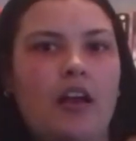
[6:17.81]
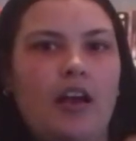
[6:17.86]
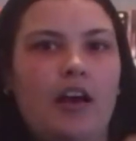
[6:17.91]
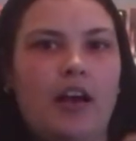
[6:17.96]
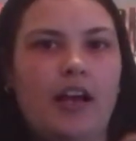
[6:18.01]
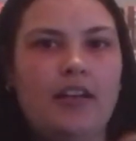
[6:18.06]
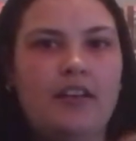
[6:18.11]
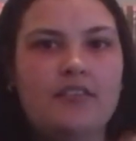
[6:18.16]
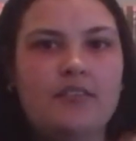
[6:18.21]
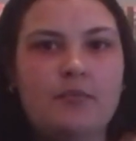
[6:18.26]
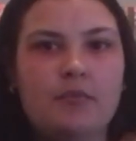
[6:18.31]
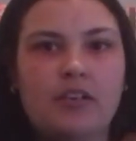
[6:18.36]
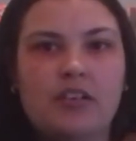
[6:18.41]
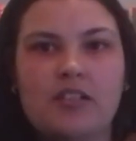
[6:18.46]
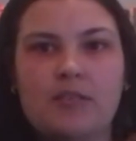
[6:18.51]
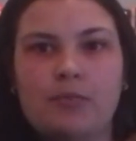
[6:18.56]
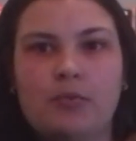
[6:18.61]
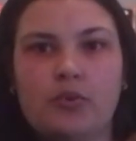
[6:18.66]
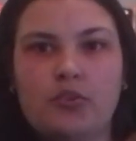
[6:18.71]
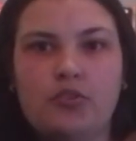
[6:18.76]
It doesn't really
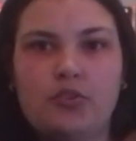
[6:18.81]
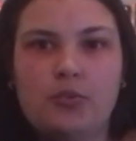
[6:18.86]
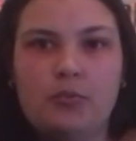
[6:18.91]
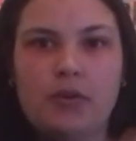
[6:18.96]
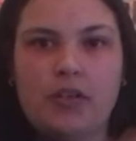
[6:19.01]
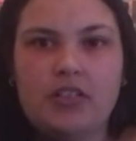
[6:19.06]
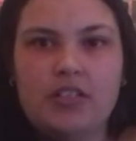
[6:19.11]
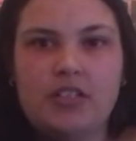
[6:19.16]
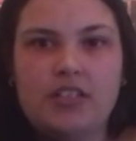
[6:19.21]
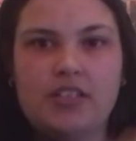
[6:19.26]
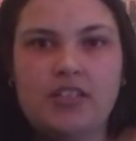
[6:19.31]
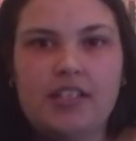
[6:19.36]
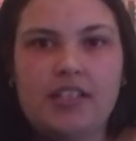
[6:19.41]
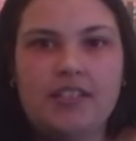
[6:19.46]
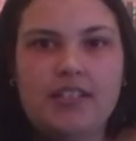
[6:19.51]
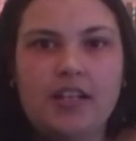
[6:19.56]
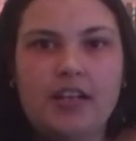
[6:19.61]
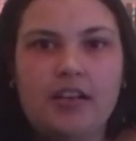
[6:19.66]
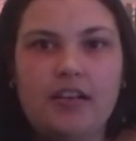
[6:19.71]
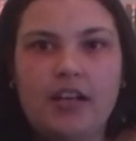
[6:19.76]
explore too much into
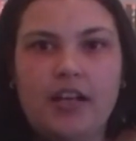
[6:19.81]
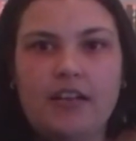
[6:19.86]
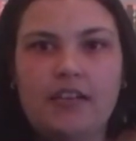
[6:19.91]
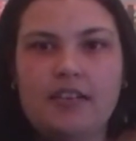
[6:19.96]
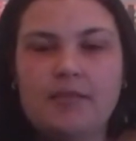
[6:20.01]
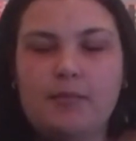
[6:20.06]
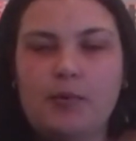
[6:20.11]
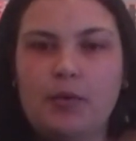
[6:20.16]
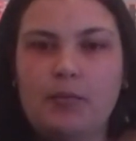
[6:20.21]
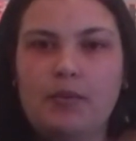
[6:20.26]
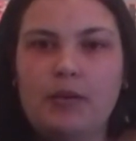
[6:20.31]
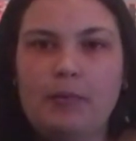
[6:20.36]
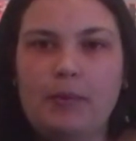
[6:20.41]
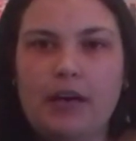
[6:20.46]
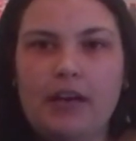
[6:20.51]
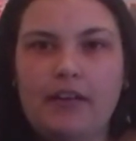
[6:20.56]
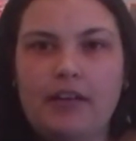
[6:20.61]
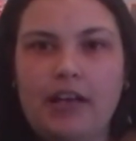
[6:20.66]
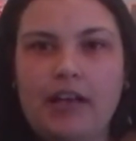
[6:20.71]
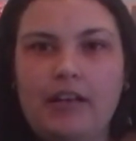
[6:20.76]
detail at this moment
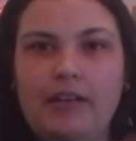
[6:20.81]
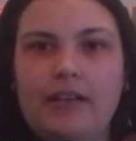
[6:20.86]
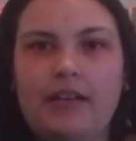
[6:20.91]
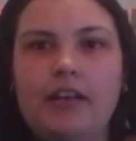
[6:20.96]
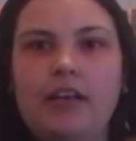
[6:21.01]
about that.